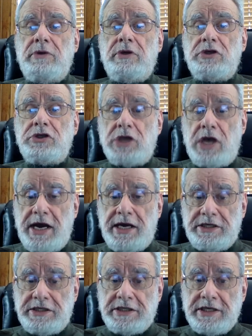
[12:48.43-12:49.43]

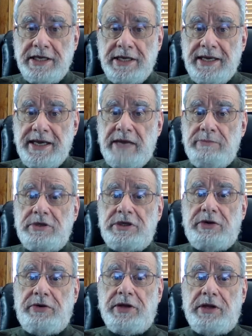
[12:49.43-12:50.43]
size, and
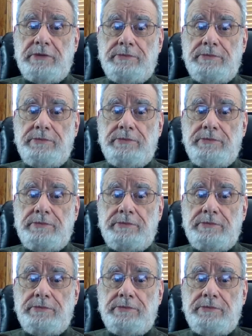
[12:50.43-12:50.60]
material.